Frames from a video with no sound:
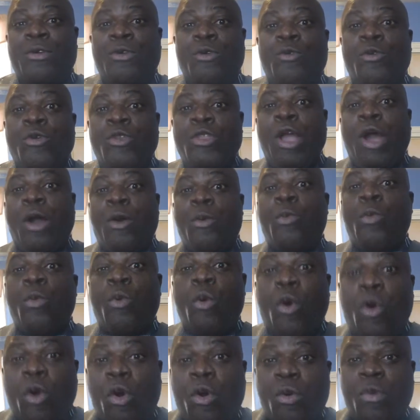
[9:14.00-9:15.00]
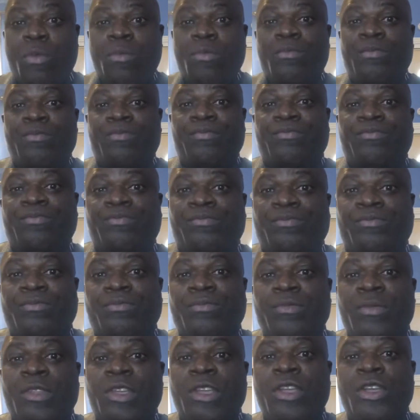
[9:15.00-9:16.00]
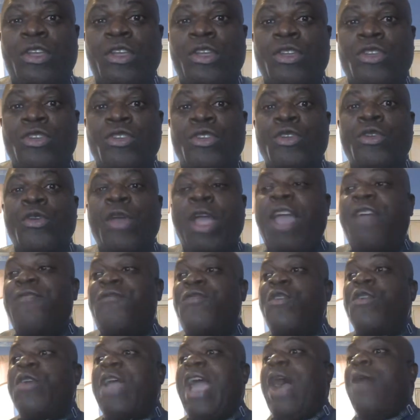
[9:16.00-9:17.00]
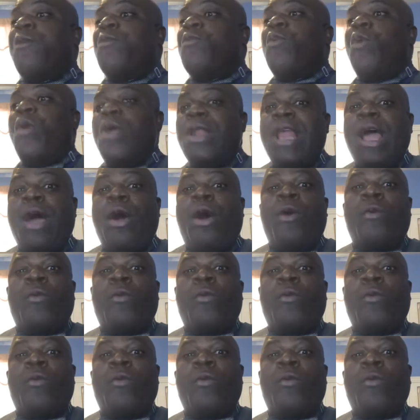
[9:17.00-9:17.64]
your womb, if you get wounded or